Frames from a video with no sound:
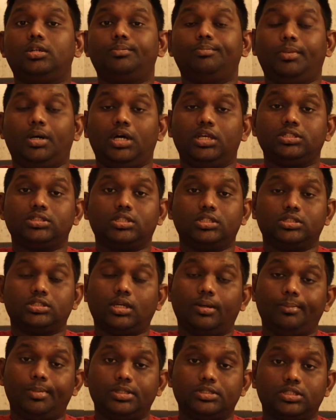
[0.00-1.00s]
mask is
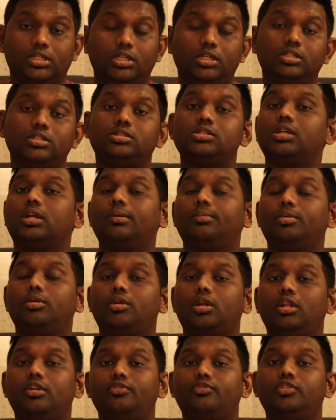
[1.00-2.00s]
compulsory in
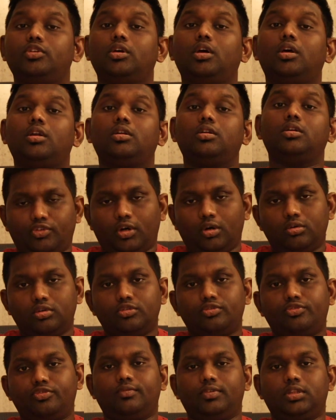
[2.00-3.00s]
Singapore, and if you are
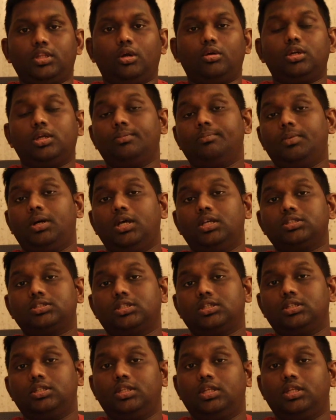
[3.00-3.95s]
found without a mask,